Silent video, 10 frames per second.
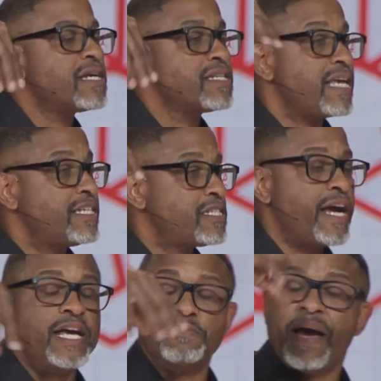this
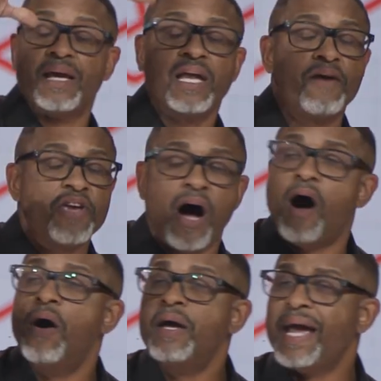exchange, man. Love
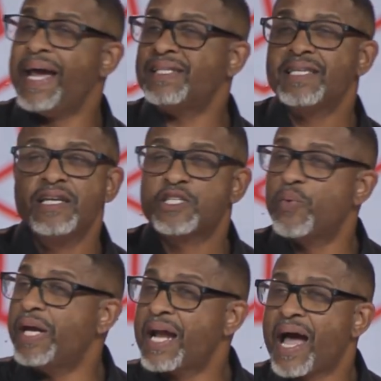y'all. 18 to
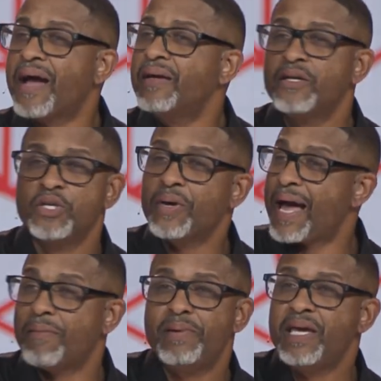29, you
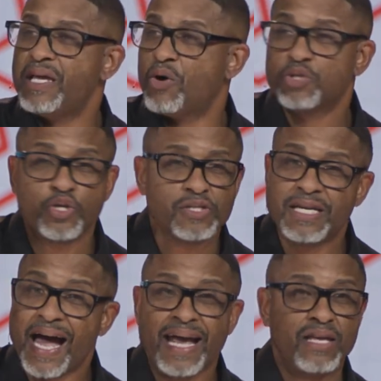gotta be on Tuesday
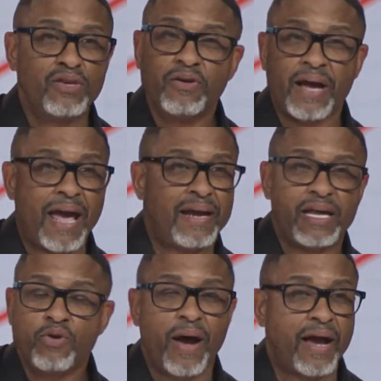night, you at
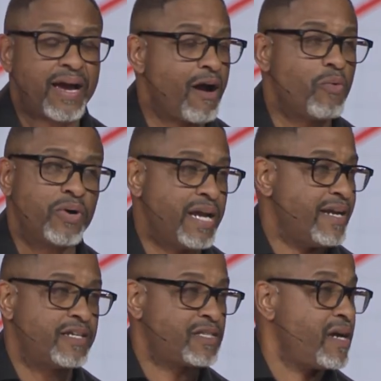you at Carrollwood at
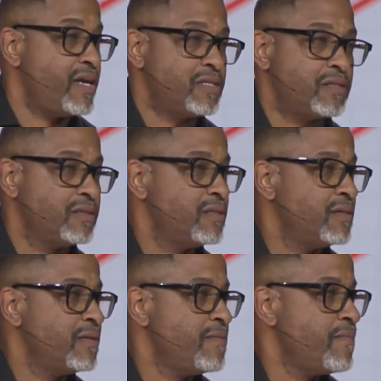the exchange.
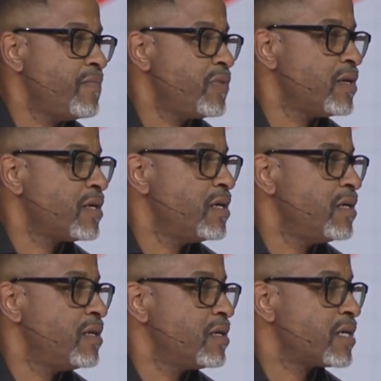
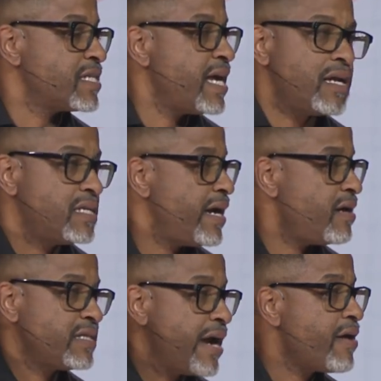Because they're,
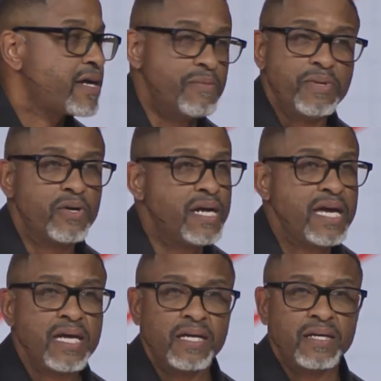they're, they're in
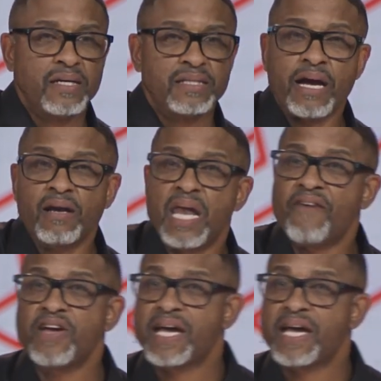community, they're loving